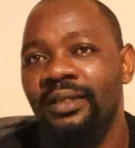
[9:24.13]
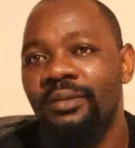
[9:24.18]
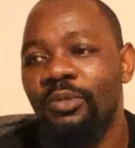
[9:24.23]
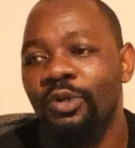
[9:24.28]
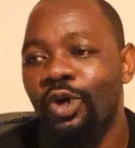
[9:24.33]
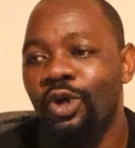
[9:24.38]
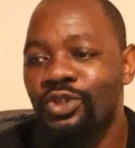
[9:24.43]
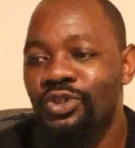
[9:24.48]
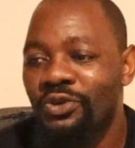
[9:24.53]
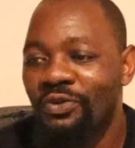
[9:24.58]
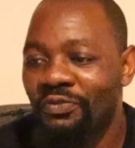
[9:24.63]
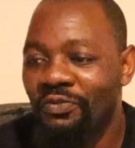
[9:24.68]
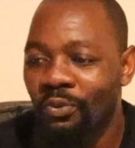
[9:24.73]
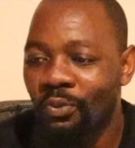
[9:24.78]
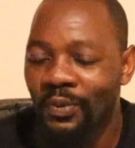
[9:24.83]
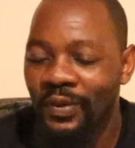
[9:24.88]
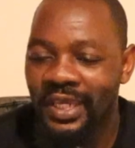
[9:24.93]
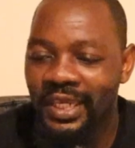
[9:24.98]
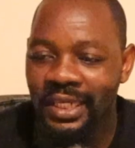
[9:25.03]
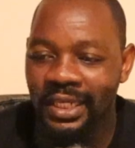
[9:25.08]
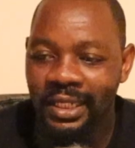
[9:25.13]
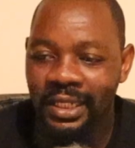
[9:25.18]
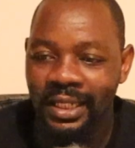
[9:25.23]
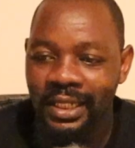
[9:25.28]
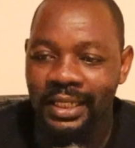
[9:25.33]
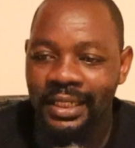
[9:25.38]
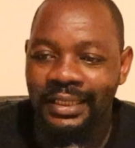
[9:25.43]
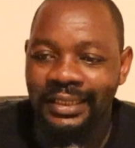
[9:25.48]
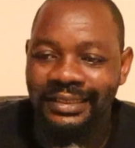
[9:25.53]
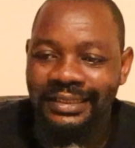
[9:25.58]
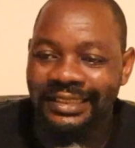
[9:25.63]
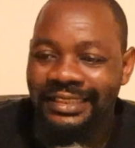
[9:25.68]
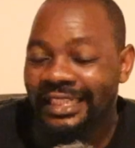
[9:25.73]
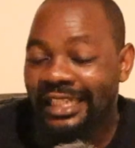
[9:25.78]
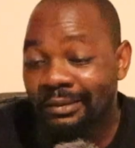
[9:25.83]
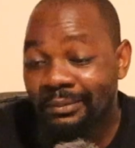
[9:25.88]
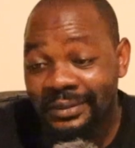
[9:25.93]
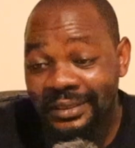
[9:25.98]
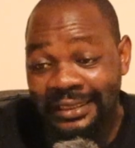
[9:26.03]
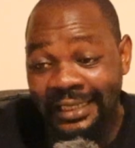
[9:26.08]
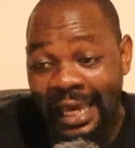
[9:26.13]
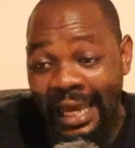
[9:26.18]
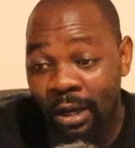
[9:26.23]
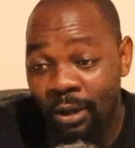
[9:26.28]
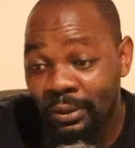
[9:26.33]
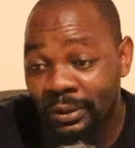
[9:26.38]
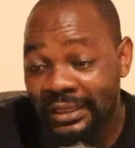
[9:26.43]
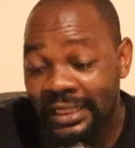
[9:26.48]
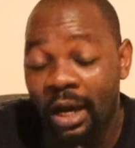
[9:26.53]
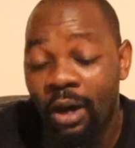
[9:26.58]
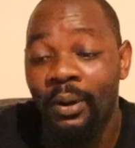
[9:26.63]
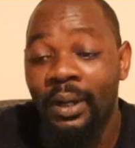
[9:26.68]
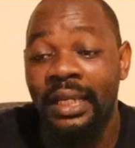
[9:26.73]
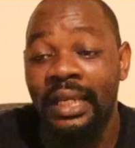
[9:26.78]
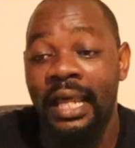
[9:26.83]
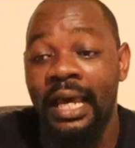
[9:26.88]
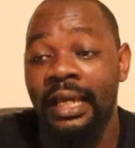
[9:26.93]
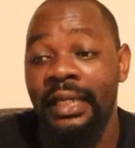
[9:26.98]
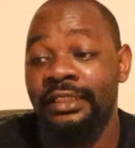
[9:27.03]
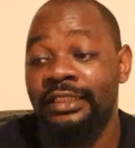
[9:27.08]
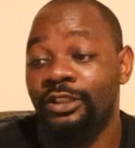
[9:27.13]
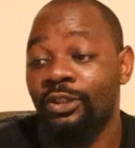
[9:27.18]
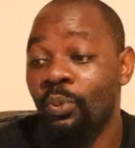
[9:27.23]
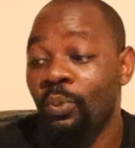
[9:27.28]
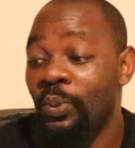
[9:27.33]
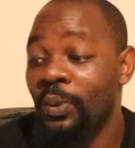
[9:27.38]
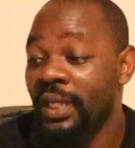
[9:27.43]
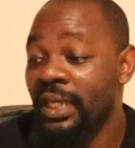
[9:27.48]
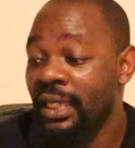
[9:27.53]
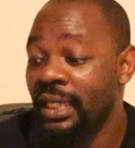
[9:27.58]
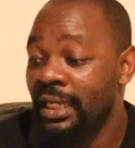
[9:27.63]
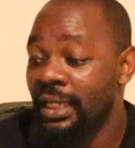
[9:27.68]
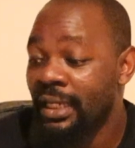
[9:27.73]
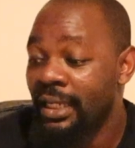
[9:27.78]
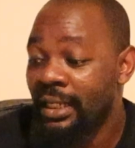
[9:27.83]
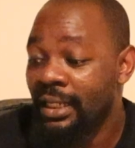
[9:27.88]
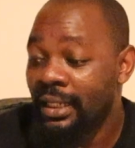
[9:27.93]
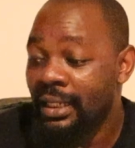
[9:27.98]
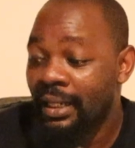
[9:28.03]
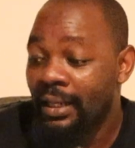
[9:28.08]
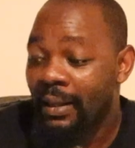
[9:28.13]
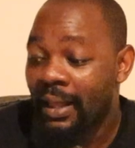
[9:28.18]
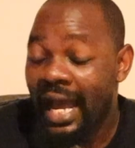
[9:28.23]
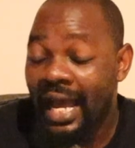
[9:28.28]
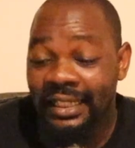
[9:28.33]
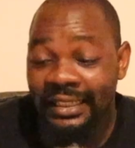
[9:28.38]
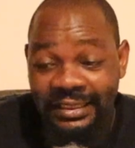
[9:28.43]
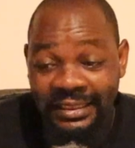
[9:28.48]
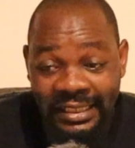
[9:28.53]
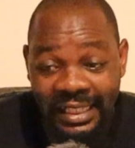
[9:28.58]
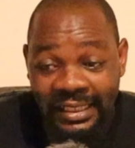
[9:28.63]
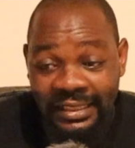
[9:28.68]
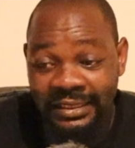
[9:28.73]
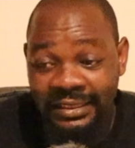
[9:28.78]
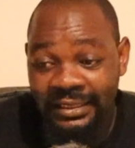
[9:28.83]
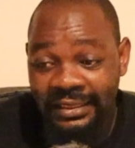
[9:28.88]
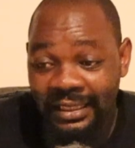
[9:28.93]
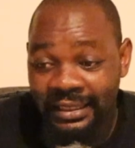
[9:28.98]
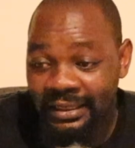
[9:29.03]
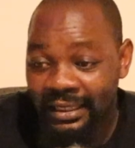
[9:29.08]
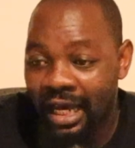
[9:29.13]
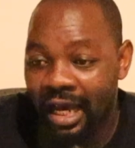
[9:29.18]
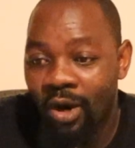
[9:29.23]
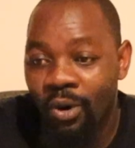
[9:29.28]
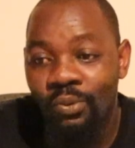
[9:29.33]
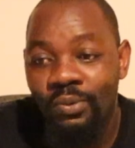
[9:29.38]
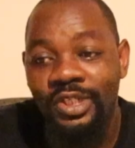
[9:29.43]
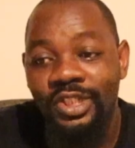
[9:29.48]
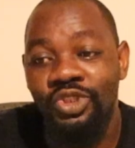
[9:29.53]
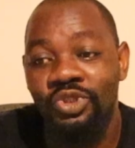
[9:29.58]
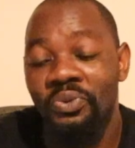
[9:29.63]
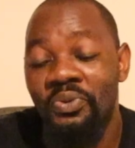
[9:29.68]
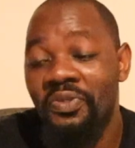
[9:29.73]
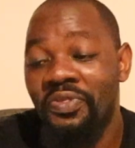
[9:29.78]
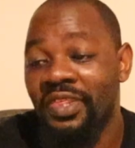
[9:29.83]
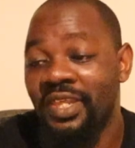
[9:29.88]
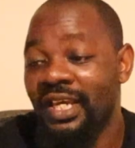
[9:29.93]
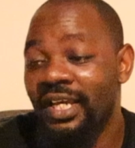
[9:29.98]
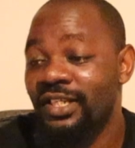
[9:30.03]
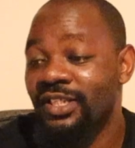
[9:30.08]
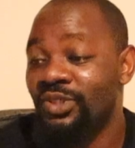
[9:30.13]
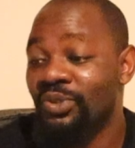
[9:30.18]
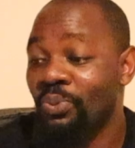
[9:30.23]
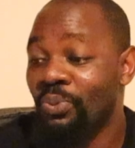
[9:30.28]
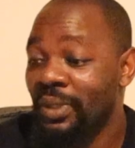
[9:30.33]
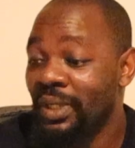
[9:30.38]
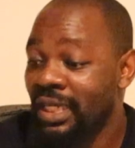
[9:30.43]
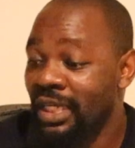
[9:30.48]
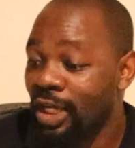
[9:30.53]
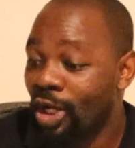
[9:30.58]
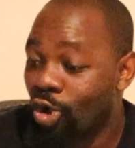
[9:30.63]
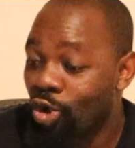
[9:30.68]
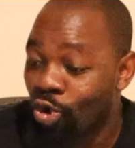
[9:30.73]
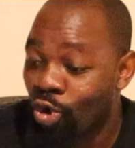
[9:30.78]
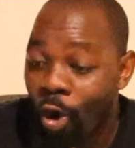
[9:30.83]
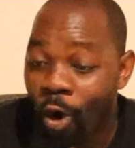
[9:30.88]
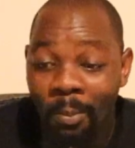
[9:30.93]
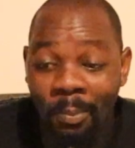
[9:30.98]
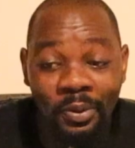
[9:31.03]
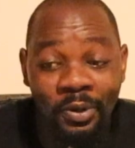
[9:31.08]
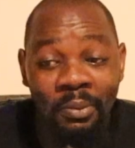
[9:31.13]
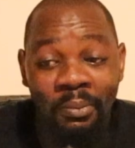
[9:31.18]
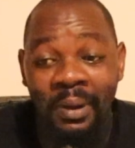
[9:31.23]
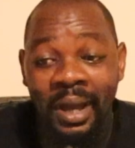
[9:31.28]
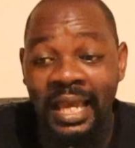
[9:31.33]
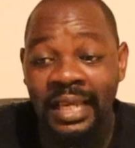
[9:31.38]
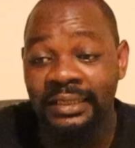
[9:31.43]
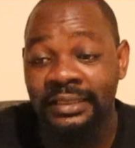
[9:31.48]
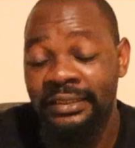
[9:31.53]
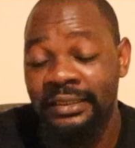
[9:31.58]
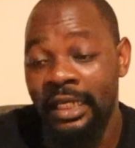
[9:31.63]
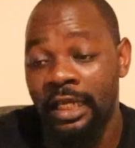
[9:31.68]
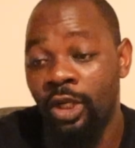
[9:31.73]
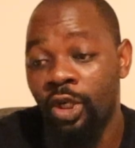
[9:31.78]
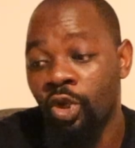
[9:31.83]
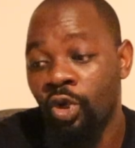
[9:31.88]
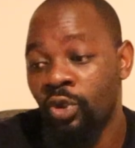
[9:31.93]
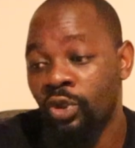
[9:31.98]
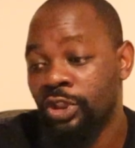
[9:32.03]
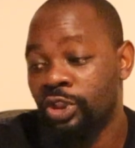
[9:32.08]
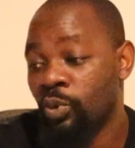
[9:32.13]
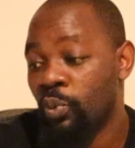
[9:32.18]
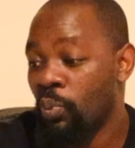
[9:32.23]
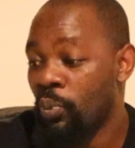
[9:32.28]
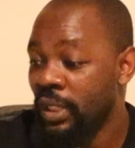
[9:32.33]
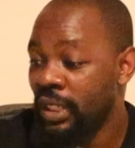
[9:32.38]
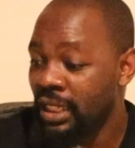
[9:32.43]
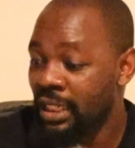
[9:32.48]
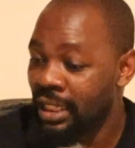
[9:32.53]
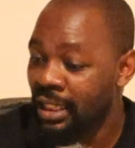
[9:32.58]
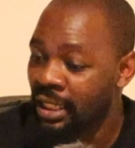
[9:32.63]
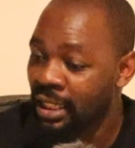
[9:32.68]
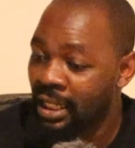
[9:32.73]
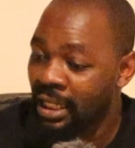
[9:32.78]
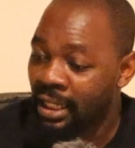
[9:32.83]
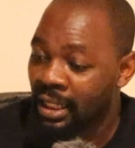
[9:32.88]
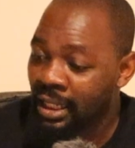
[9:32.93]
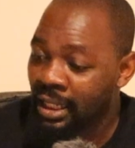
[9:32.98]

because of we dim down our light, we adjusted how we do things, we compromised a lot, we